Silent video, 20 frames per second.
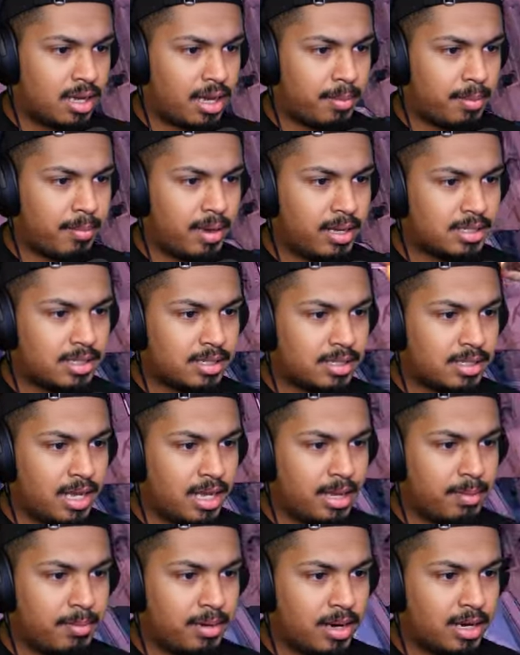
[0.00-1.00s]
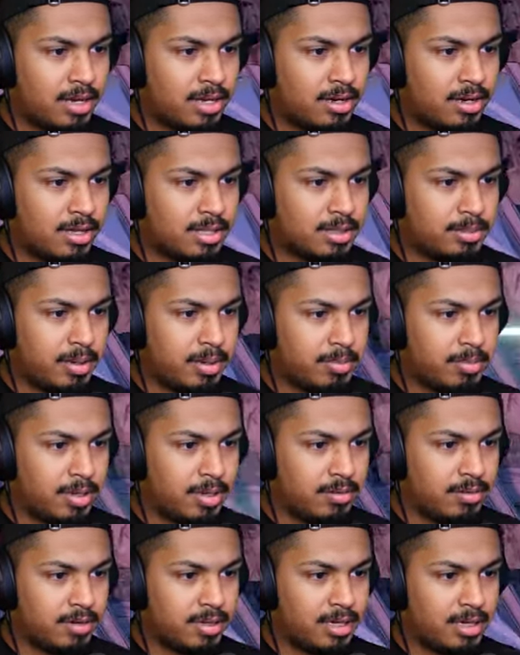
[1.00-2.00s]
I'm about to say, bro, I know there's people
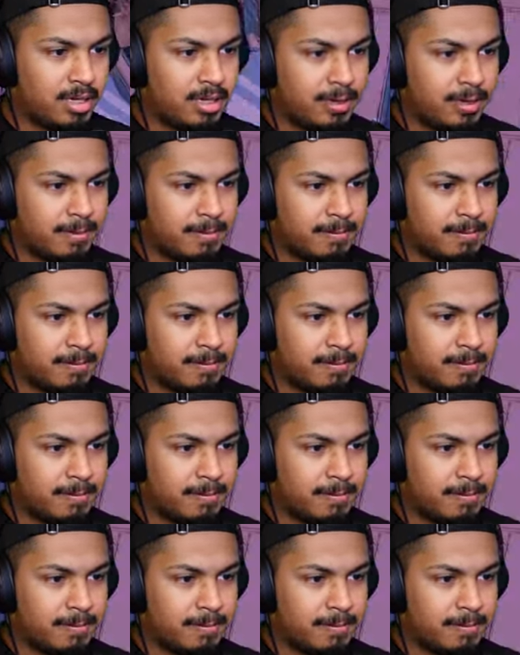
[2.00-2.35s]
over here.